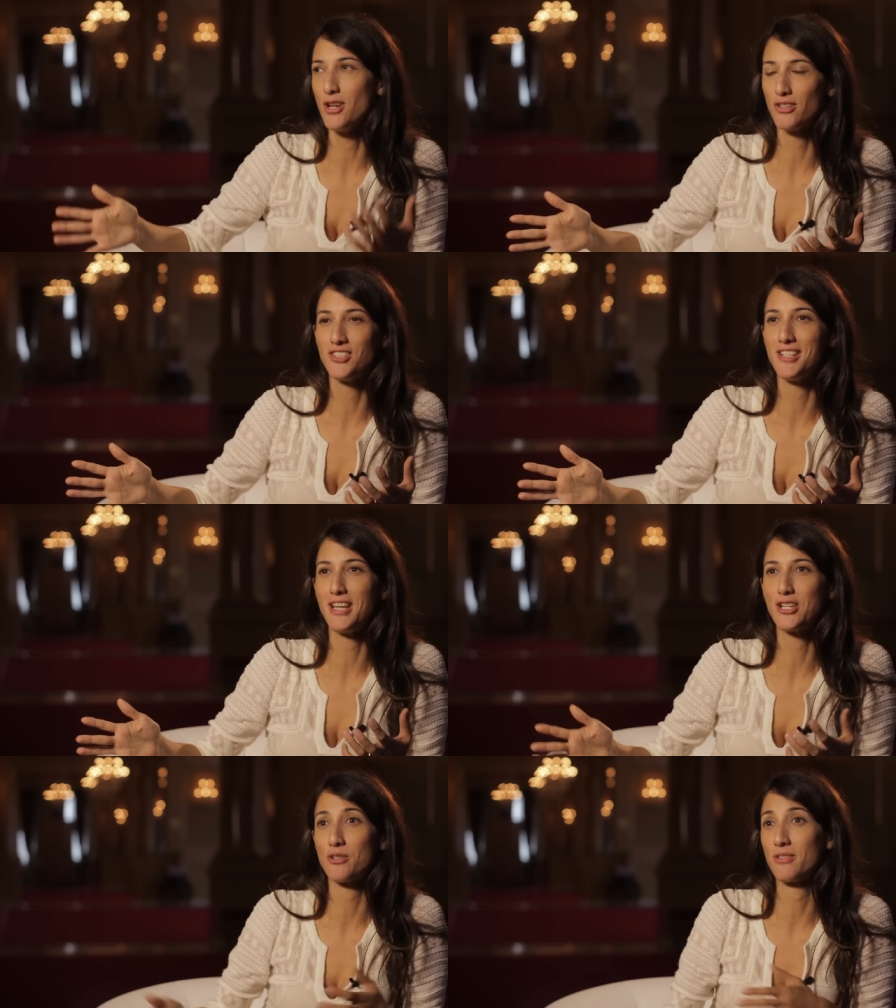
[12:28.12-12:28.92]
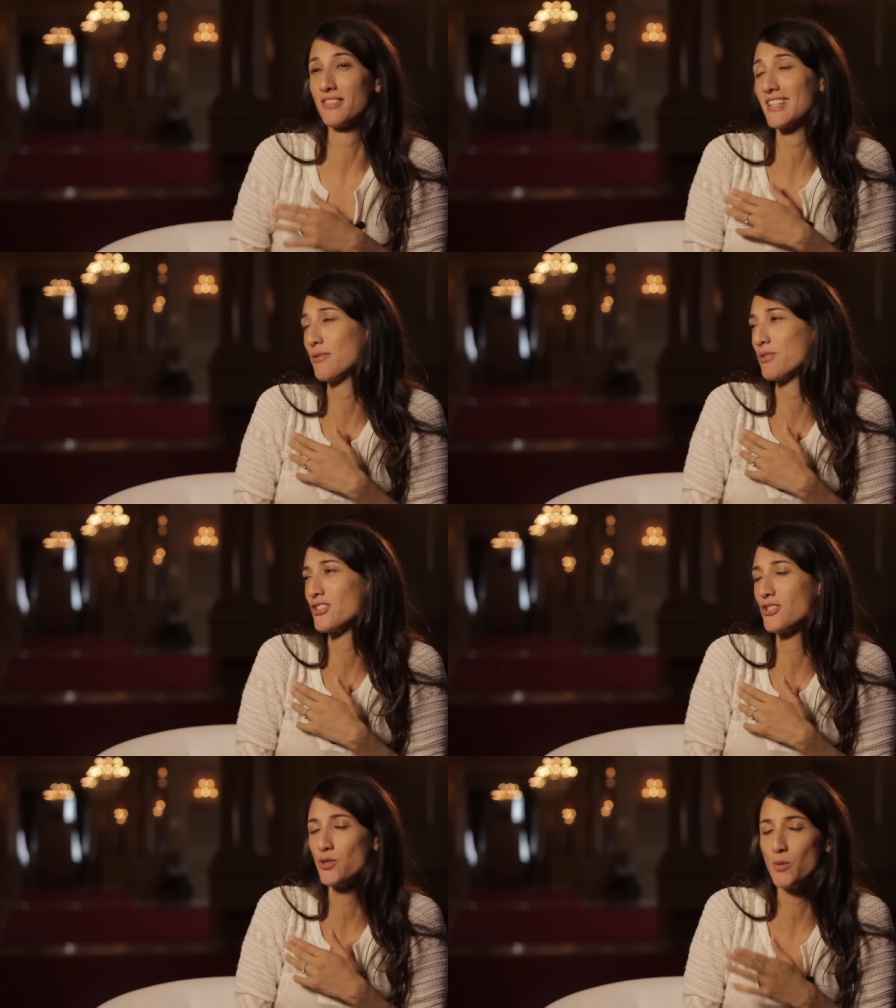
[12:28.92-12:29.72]
young teenagers. It
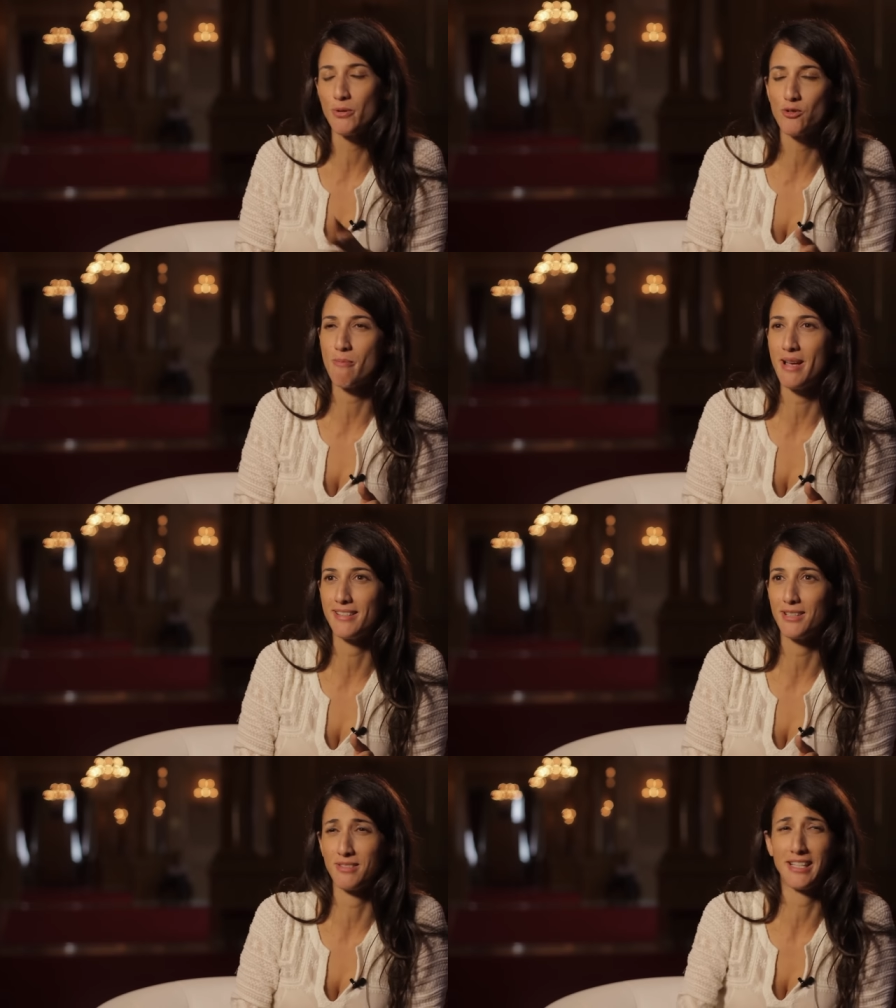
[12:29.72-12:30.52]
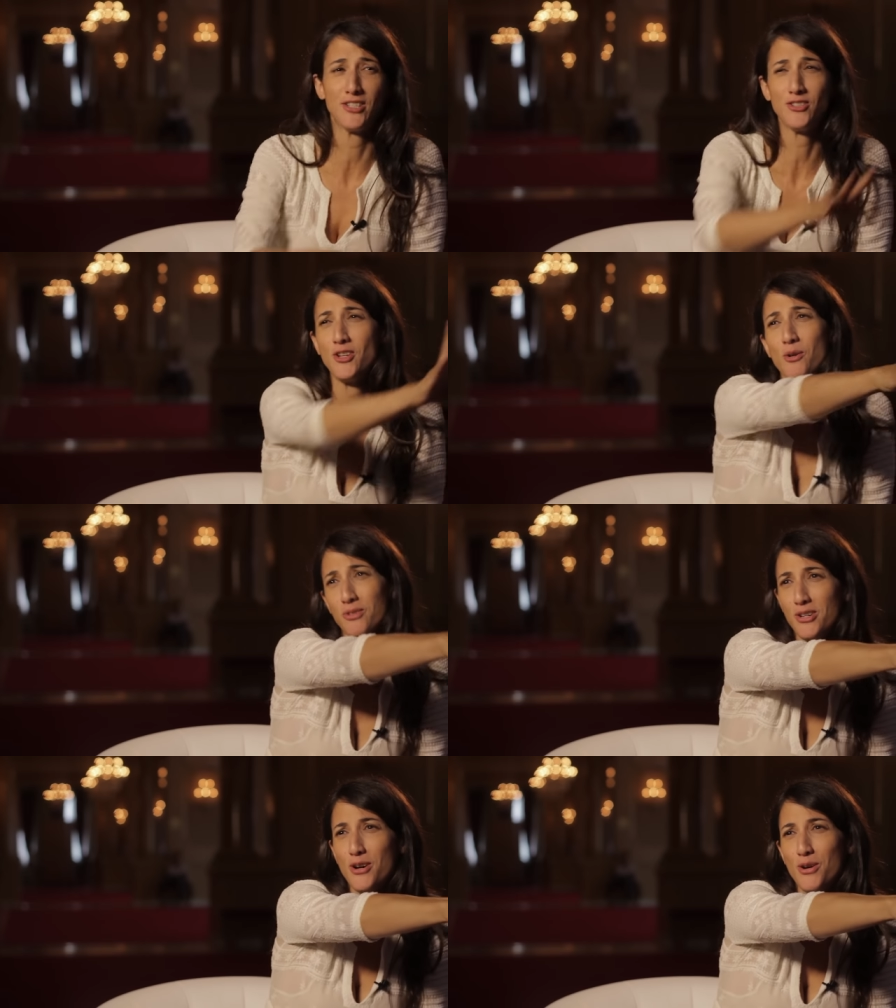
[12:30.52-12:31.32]
was super dramatic. It was like,
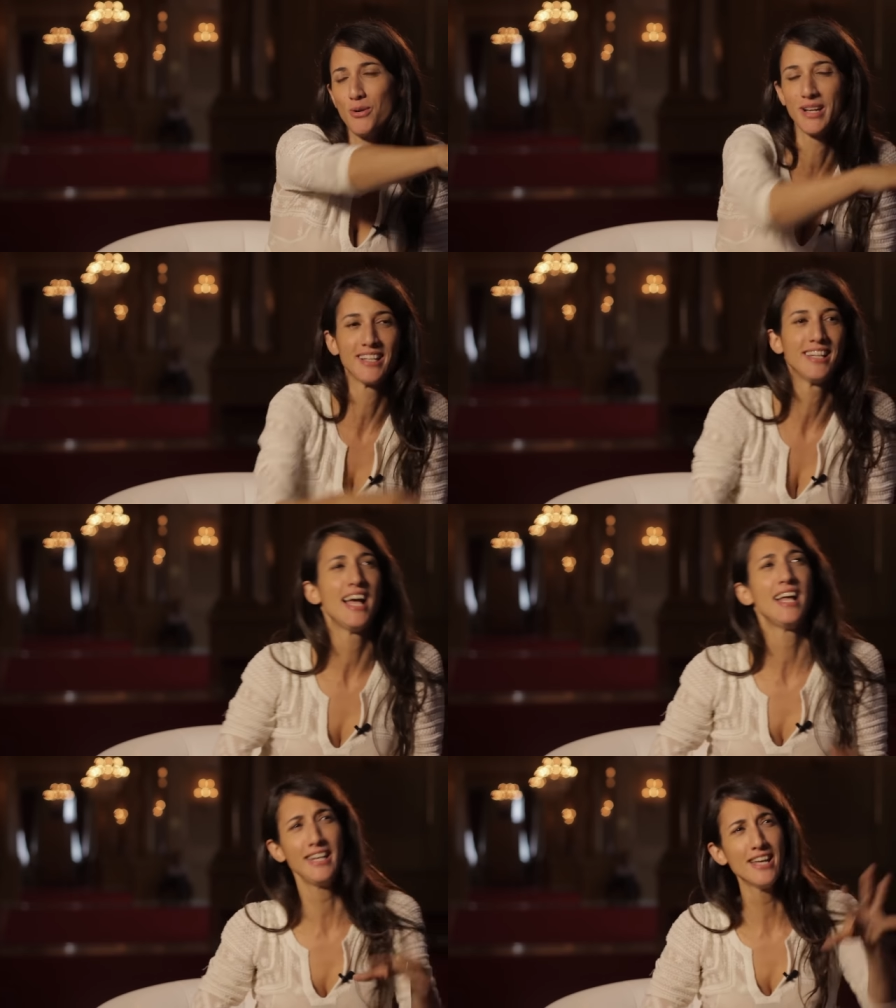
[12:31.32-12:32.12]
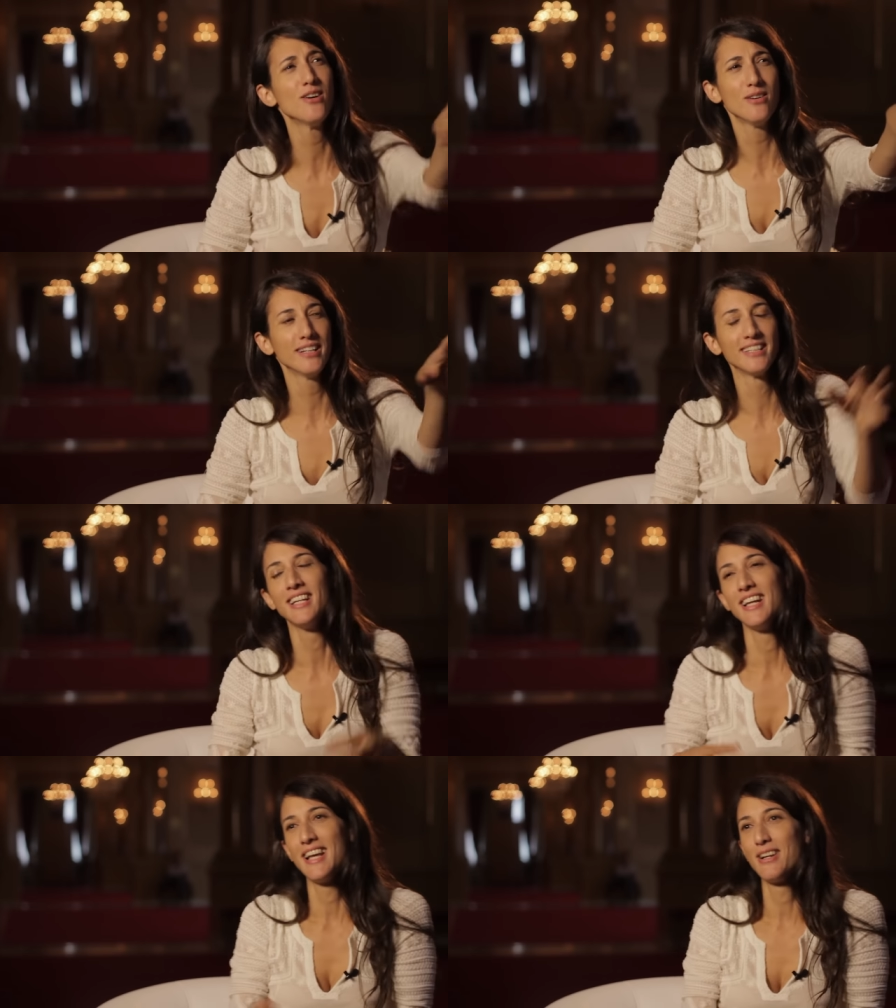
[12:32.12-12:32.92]
don't go, and no,
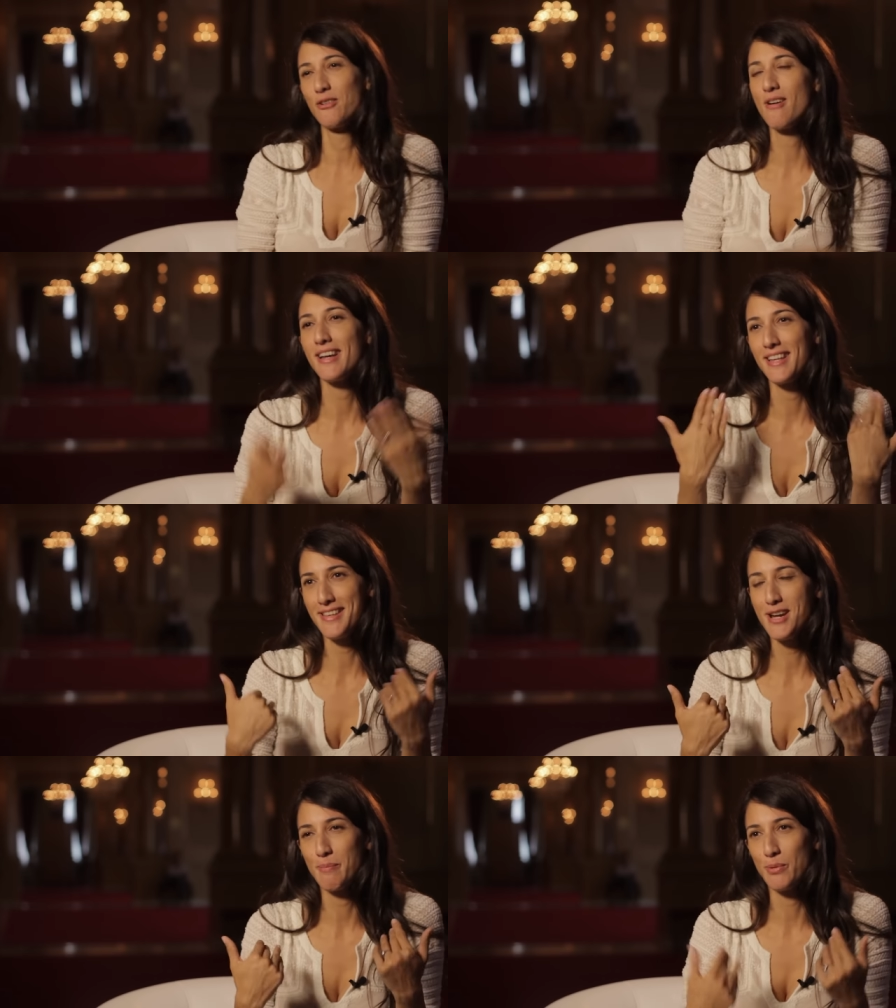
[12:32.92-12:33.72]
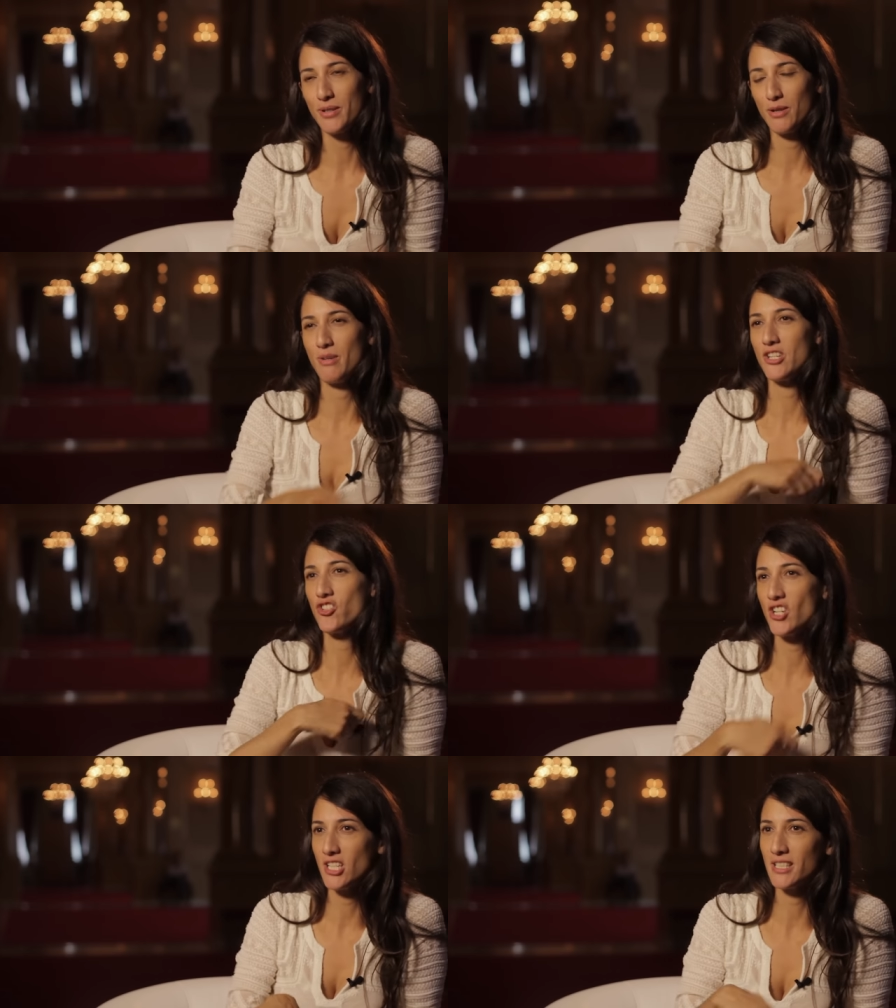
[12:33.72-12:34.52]
and crying at the airport. And we
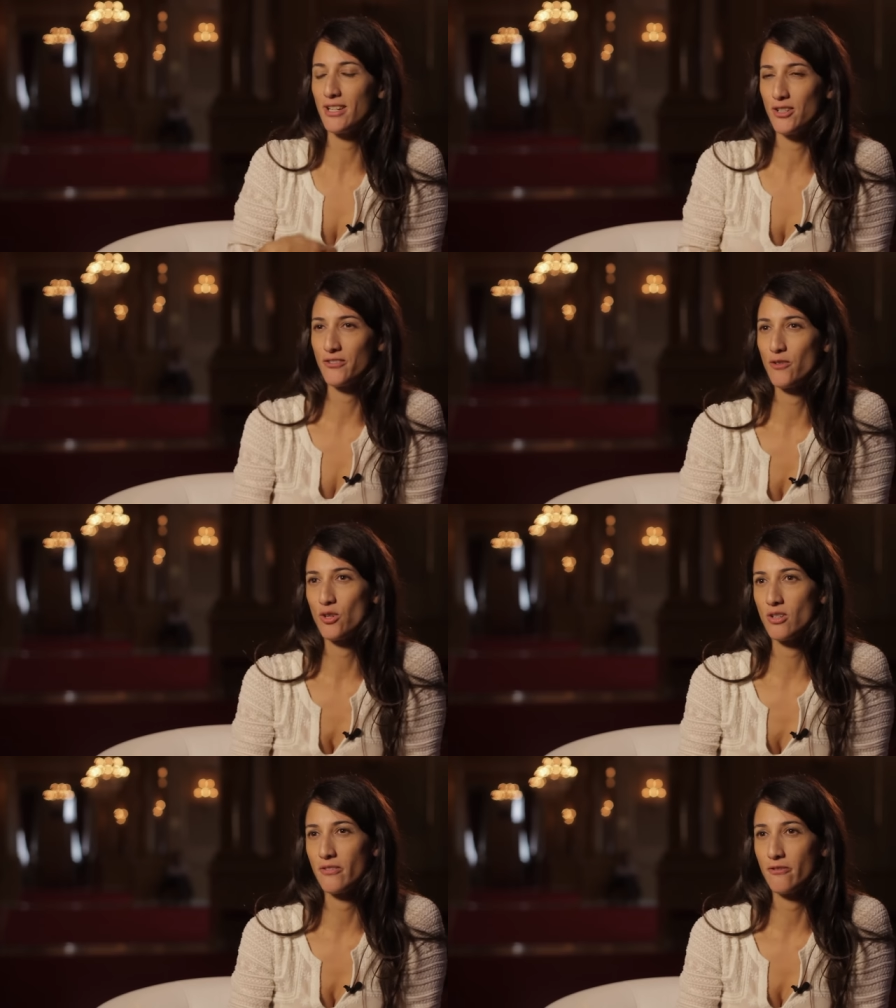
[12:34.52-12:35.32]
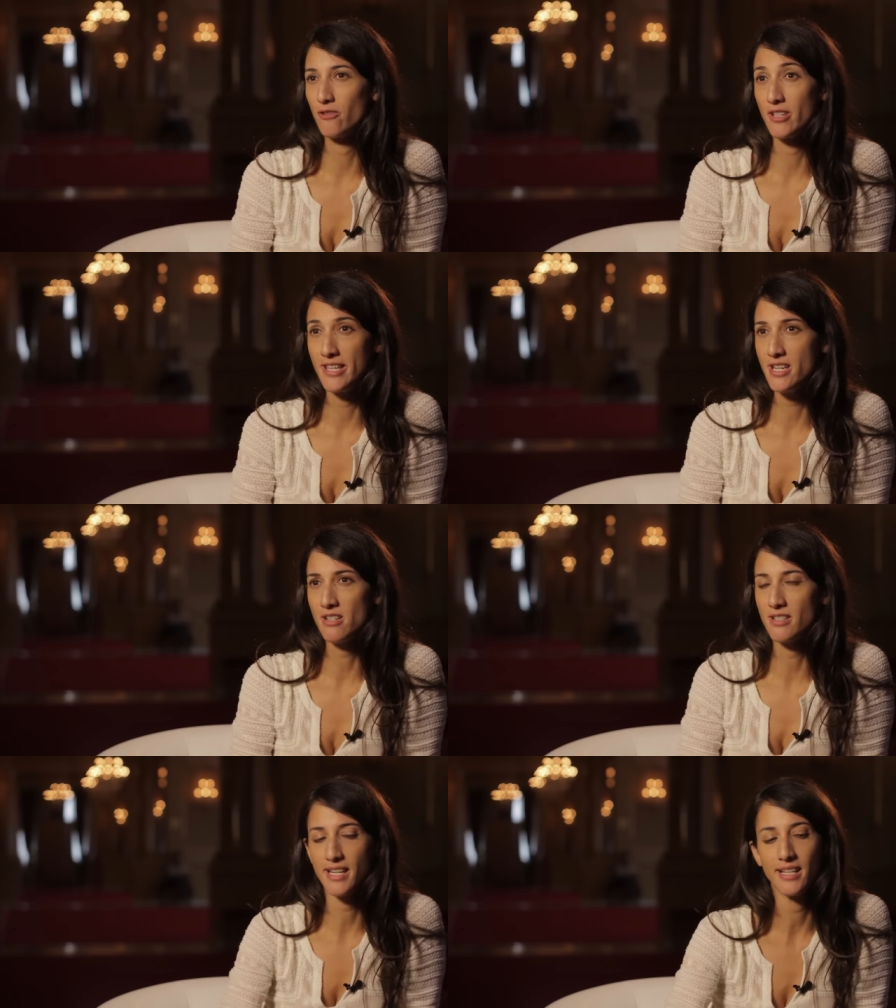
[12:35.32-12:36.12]
exchanged letters for, for
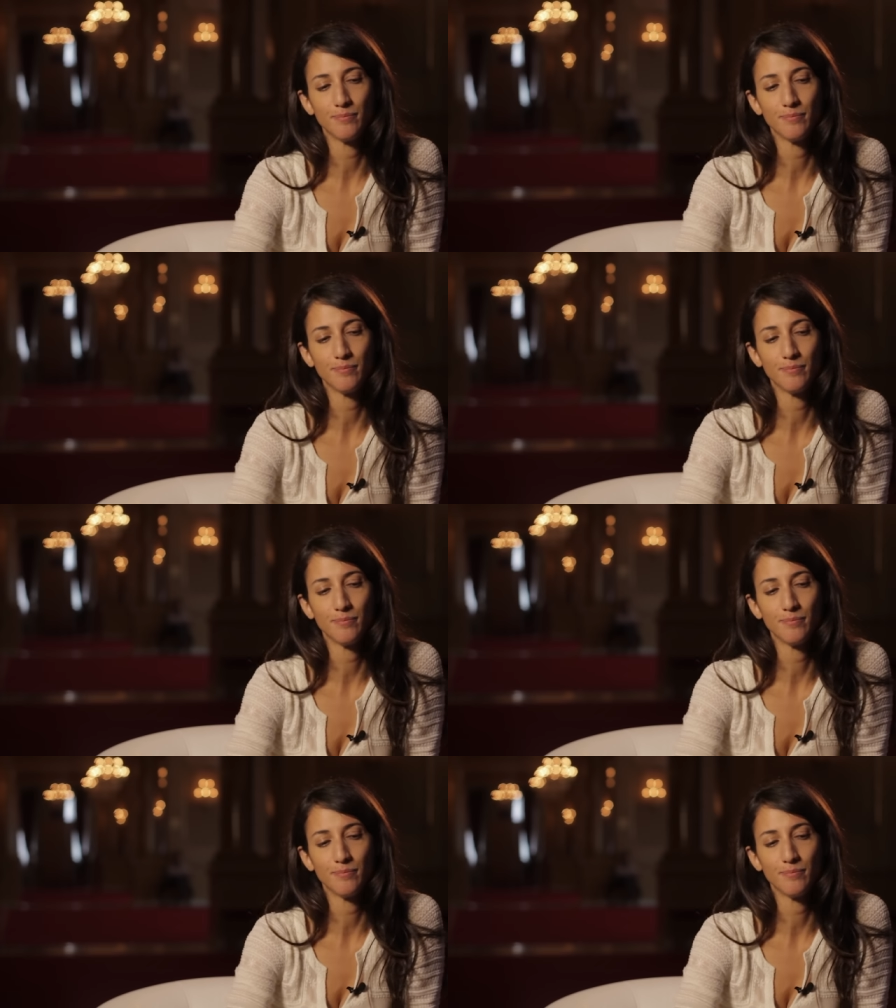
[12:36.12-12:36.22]
years.